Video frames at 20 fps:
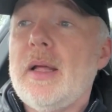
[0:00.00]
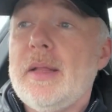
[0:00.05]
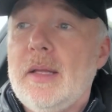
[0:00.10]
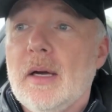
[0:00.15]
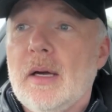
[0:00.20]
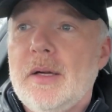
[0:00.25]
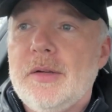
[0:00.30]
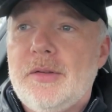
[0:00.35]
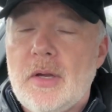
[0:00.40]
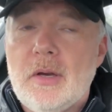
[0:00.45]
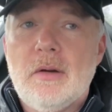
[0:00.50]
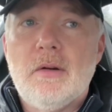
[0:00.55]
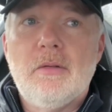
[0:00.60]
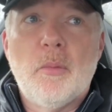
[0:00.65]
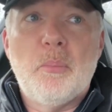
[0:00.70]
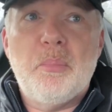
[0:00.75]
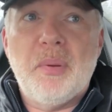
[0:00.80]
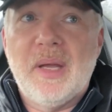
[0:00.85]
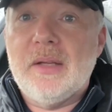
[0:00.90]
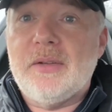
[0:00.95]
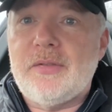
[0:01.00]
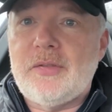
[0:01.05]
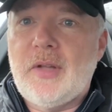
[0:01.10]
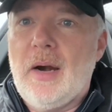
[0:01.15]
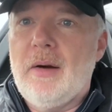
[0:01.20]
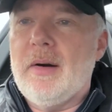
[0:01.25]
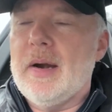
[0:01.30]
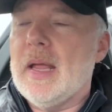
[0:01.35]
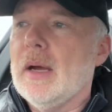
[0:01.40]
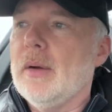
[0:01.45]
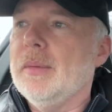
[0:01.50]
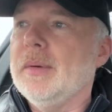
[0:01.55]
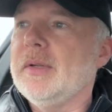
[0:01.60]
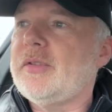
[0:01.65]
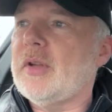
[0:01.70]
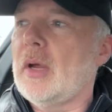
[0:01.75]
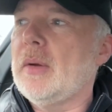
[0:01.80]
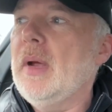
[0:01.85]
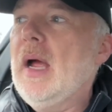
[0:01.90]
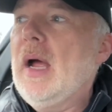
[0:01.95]
the idea of a big stereo, and
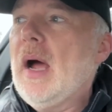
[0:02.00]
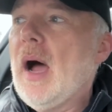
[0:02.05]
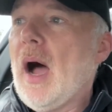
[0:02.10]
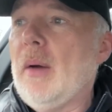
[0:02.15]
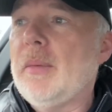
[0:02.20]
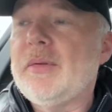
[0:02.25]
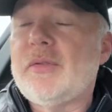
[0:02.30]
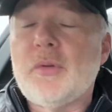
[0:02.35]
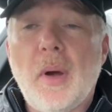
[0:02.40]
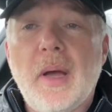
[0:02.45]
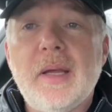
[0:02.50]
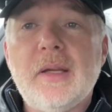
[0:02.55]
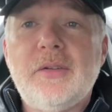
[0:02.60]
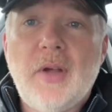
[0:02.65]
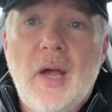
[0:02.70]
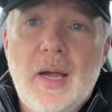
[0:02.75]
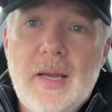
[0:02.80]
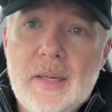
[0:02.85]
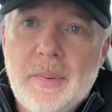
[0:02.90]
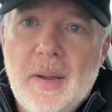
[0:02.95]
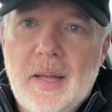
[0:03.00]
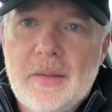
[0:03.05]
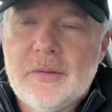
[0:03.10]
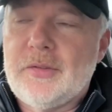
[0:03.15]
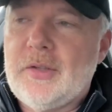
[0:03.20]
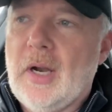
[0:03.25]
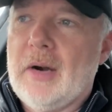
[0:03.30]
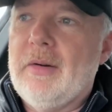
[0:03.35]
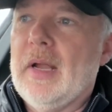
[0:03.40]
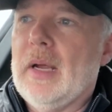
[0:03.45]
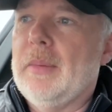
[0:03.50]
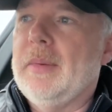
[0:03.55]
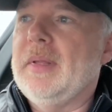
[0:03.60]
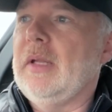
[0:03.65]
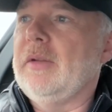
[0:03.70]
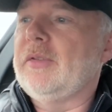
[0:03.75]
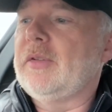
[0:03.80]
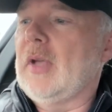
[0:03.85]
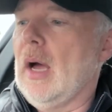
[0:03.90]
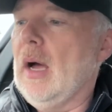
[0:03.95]
so I was quite excited about the stereo in
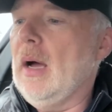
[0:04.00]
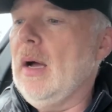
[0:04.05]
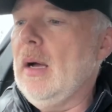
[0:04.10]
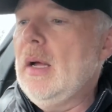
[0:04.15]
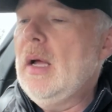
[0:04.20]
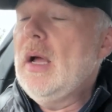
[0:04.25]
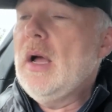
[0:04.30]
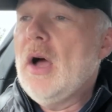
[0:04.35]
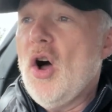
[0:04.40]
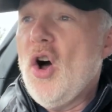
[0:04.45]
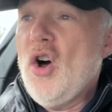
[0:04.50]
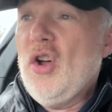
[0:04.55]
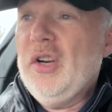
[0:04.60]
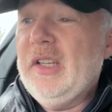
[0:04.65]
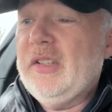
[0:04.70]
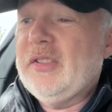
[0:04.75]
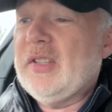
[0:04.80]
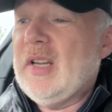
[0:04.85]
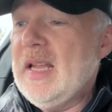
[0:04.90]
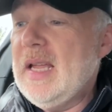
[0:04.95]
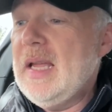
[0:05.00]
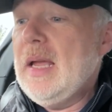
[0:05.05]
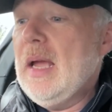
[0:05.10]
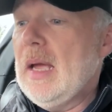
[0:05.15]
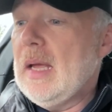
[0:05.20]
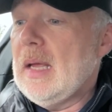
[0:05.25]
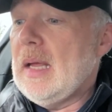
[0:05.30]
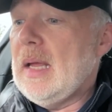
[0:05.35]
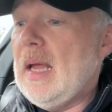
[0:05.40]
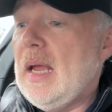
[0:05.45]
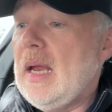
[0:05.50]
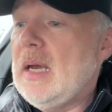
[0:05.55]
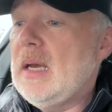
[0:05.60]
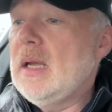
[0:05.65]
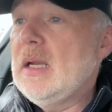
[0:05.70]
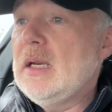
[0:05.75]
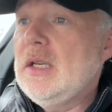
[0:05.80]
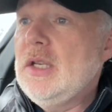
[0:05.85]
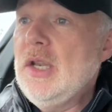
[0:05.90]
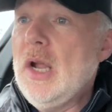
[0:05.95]
this car. Honestly,
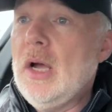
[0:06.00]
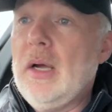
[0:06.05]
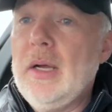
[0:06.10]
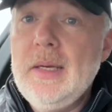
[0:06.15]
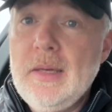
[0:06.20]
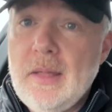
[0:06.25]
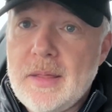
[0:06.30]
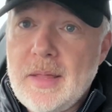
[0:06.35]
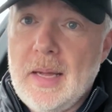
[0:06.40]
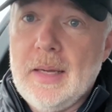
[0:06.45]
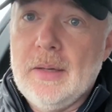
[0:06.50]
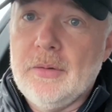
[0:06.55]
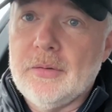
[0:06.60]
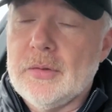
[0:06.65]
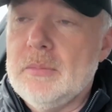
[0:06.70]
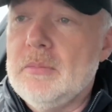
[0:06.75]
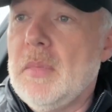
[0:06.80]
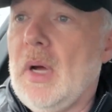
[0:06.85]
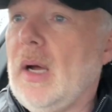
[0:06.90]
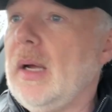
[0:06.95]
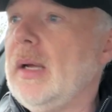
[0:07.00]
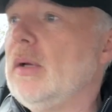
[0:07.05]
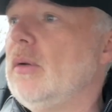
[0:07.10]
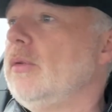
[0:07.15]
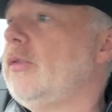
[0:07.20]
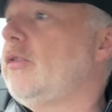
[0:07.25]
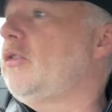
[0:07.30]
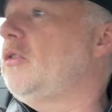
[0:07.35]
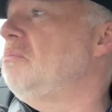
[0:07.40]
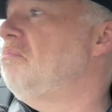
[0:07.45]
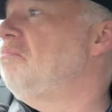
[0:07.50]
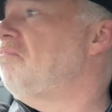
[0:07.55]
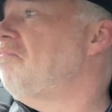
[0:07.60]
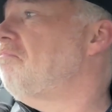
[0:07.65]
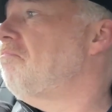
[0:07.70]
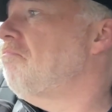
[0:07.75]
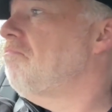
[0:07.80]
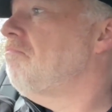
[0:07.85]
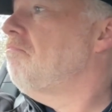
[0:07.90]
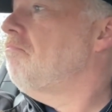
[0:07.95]
in 9,000 miles,
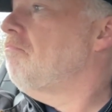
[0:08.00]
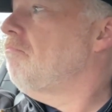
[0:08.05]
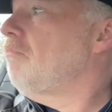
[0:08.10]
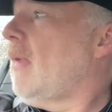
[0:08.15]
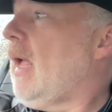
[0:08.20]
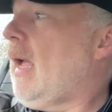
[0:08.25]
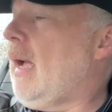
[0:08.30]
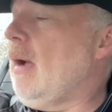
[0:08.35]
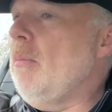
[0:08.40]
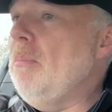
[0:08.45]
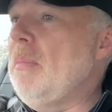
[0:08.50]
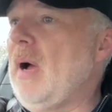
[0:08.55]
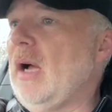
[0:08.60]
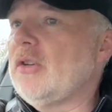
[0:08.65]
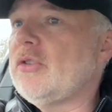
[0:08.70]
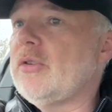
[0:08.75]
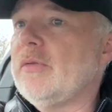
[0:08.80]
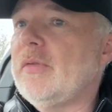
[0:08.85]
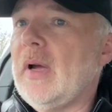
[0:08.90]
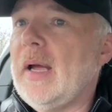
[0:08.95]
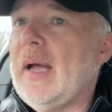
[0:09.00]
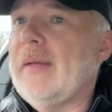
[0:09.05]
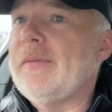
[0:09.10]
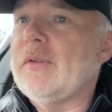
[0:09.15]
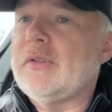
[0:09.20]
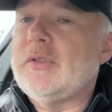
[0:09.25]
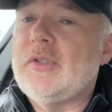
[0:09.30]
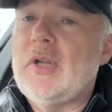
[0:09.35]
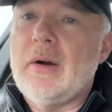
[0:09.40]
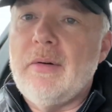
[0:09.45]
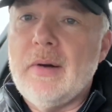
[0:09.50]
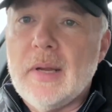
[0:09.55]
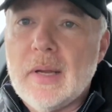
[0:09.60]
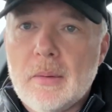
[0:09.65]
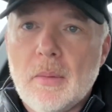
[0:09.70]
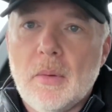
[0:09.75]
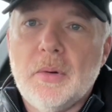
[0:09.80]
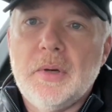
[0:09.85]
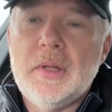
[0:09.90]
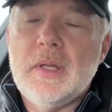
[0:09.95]
how much have I had the
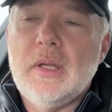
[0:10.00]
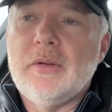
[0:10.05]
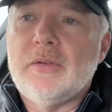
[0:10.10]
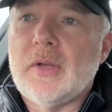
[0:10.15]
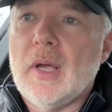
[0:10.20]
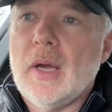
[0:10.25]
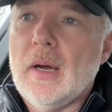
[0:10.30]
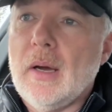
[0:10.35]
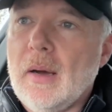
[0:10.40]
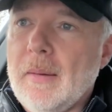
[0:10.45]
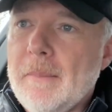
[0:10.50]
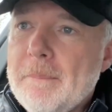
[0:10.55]
stereo on in this car?